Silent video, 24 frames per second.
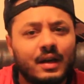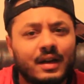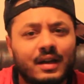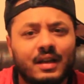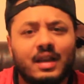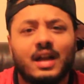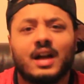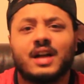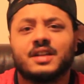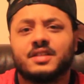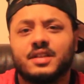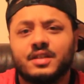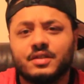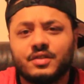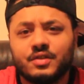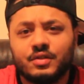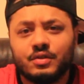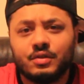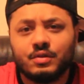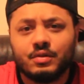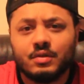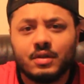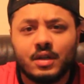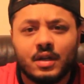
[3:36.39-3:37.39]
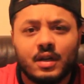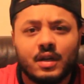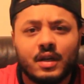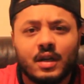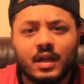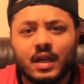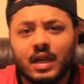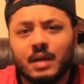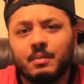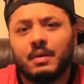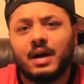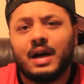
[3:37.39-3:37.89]
like I said to you
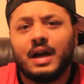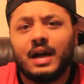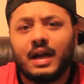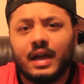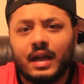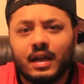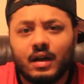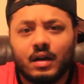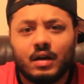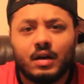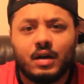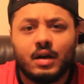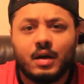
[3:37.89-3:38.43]
in my